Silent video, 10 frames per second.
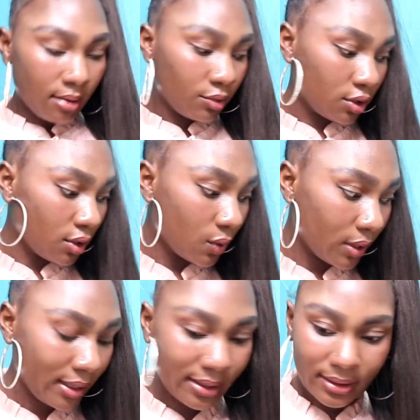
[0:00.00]
I'm going to go
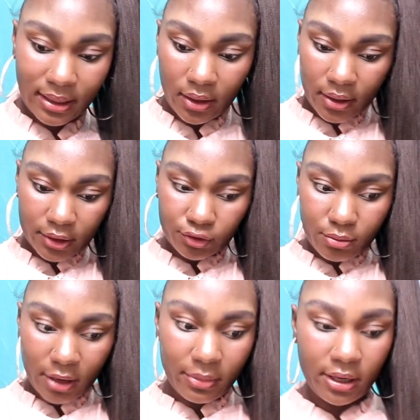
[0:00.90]
ahead now and do
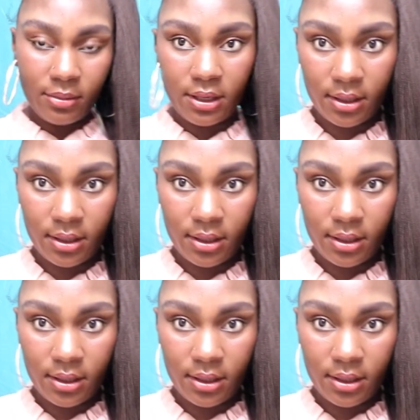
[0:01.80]
my baby